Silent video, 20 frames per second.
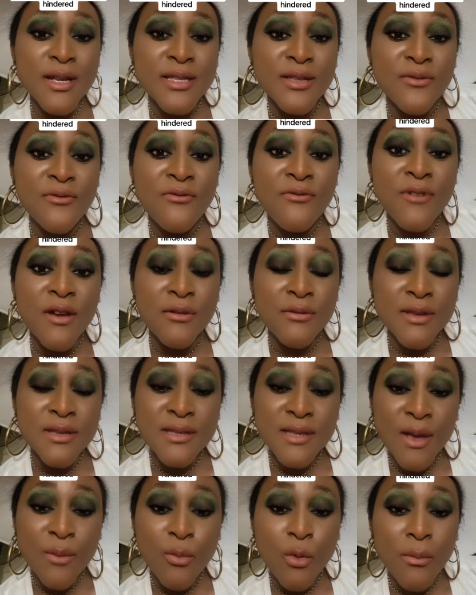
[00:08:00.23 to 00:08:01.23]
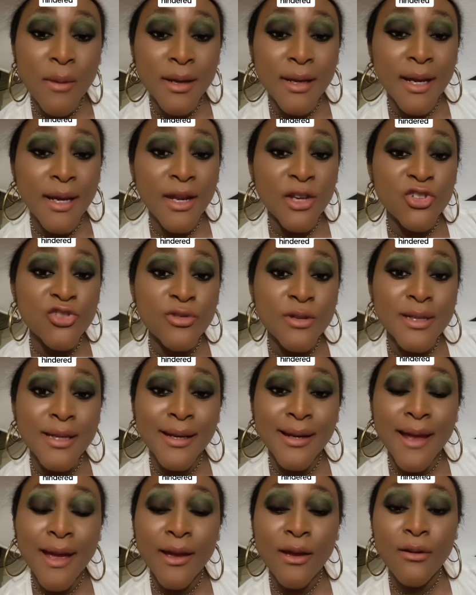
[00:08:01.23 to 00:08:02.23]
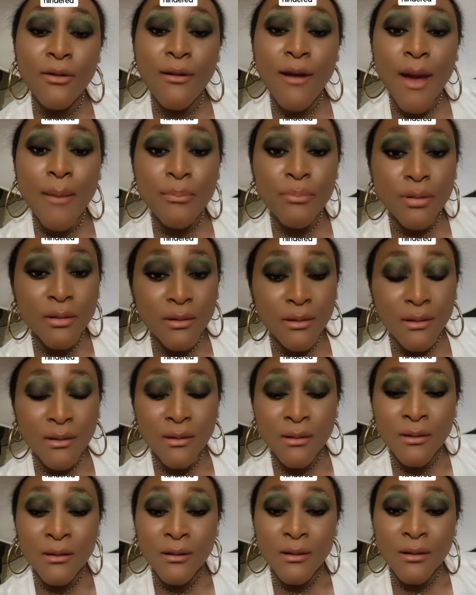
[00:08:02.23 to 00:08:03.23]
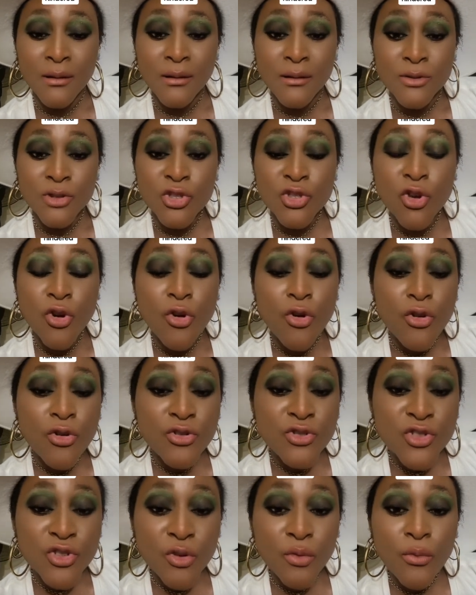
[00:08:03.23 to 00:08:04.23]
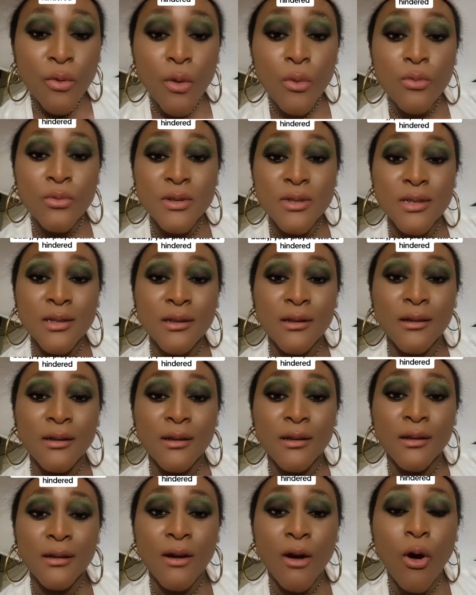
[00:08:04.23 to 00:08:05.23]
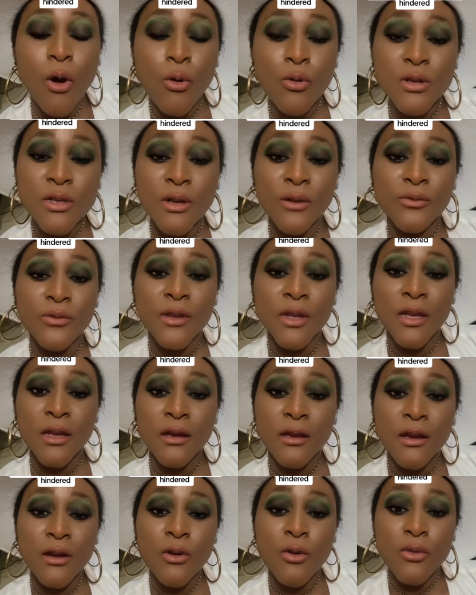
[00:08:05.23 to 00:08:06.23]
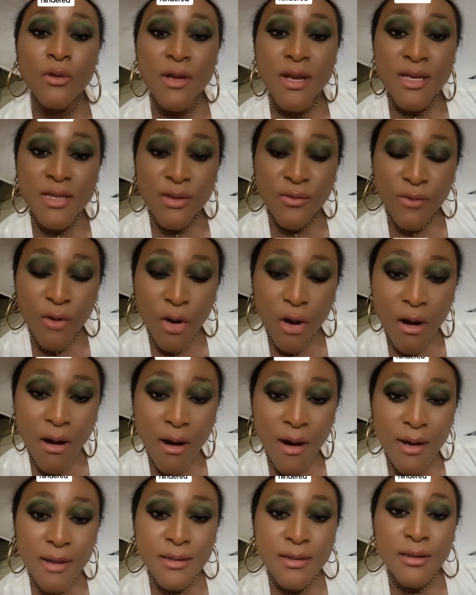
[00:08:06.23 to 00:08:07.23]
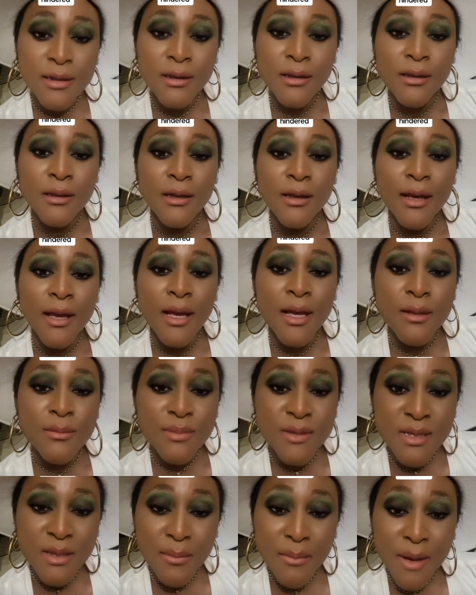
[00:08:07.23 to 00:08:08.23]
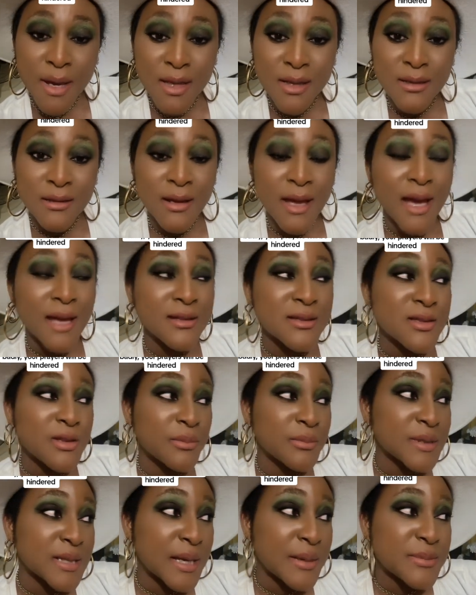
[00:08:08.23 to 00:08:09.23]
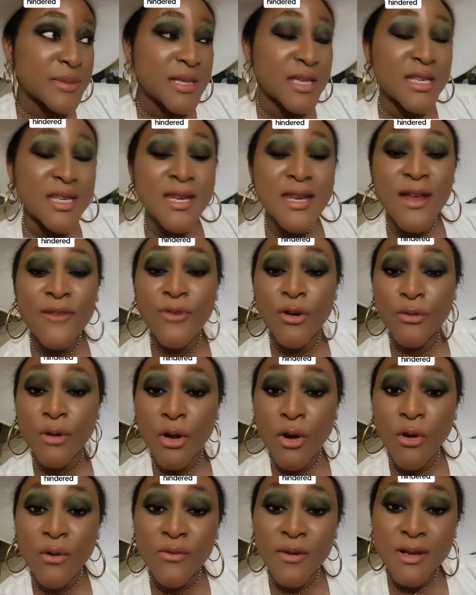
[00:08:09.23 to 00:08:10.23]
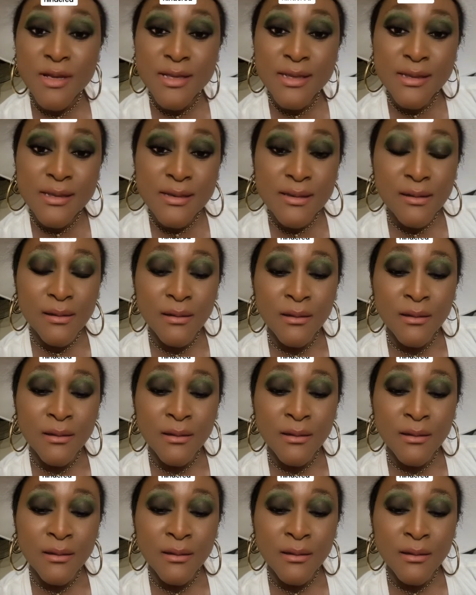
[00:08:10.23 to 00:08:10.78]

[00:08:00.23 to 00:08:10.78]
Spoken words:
the very same woman that they treated like crap turns around out of the goodness of her heart, helps the man, and sometimes he never recovers.